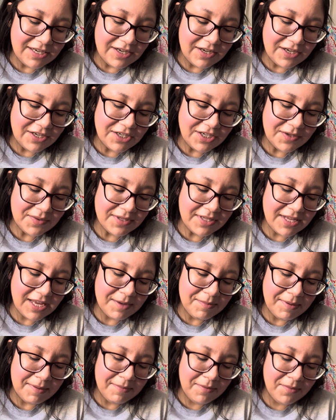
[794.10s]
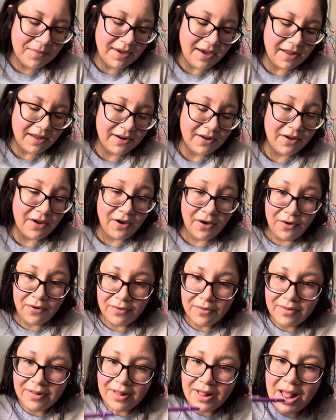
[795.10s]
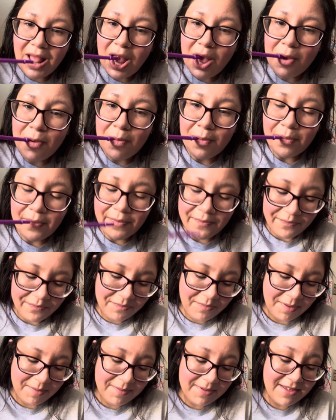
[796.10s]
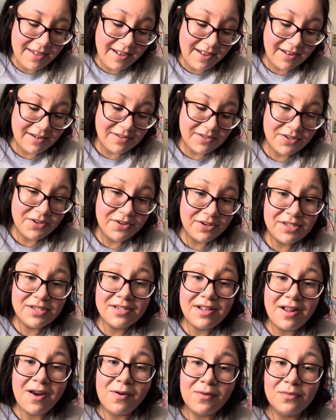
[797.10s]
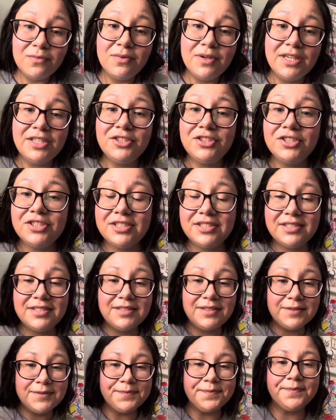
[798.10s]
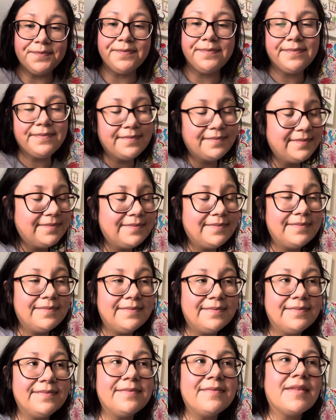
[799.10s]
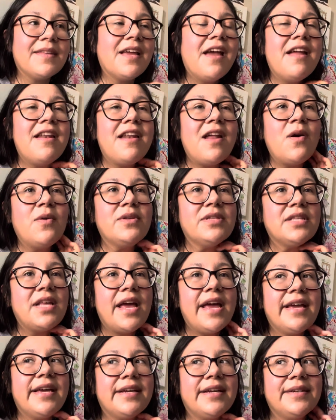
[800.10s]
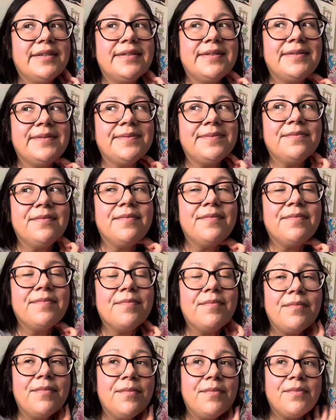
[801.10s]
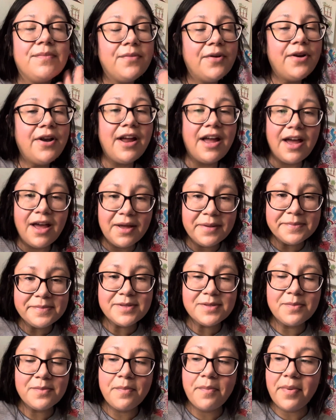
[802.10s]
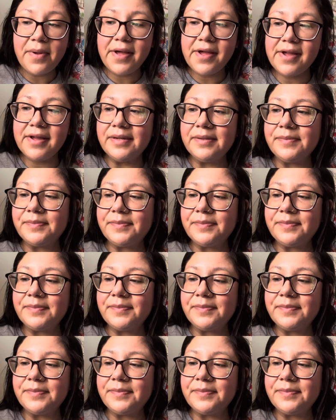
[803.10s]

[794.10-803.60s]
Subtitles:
she was like, maybe we gotta go. Maybe the answer is that we just... And I was like, perhaps, but